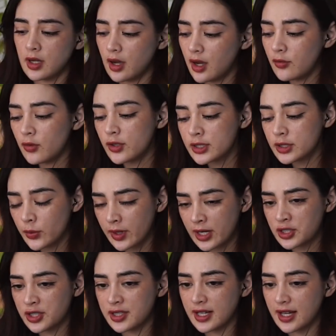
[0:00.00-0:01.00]
I've always
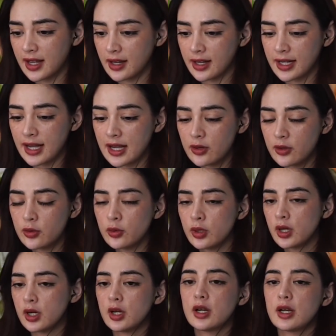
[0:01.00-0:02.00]
questioned that, like how
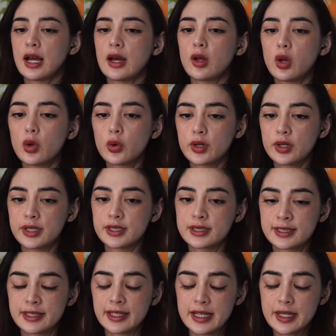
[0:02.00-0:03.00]
how lawyers
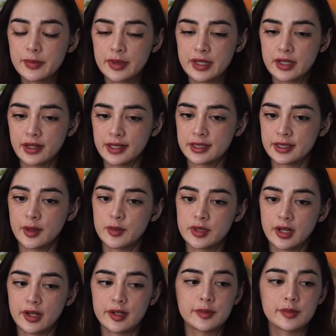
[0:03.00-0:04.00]
sleep at night
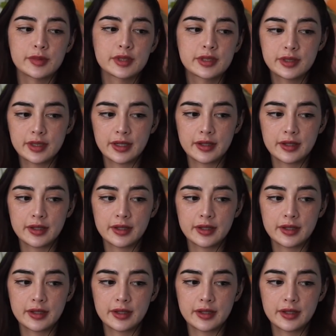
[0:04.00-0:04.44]
sometimes